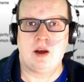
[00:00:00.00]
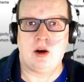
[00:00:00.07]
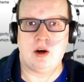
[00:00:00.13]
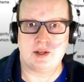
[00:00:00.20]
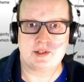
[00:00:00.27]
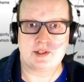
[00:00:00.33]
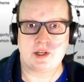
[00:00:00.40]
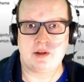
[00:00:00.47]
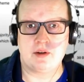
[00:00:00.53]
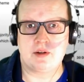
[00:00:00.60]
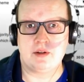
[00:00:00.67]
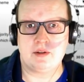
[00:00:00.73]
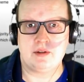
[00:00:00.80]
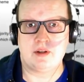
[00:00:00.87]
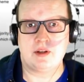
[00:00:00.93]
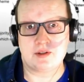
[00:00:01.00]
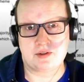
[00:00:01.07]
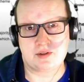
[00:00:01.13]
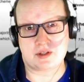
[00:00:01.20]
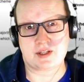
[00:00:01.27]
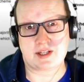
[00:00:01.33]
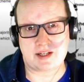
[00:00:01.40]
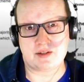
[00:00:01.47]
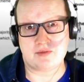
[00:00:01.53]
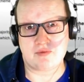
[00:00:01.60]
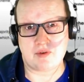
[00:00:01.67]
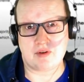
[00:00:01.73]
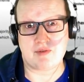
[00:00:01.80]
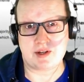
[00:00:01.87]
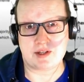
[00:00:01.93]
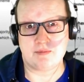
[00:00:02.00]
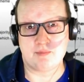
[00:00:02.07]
Holotoken has just had a recent